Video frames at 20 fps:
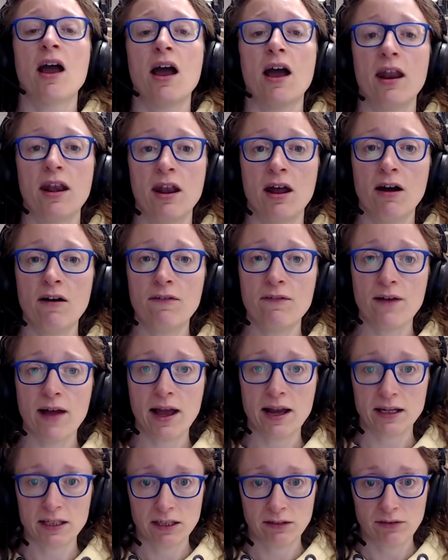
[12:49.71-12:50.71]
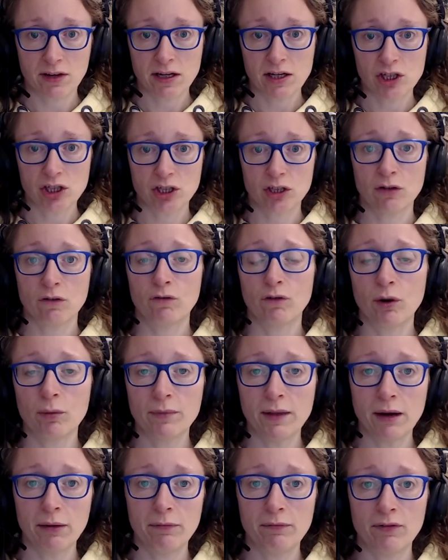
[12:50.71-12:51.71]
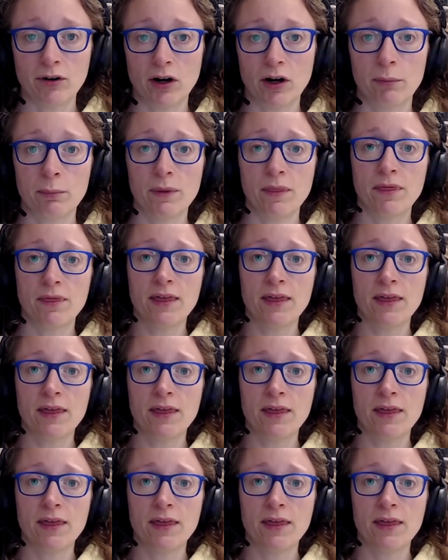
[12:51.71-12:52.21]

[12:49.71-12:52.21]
enough activation from their environment,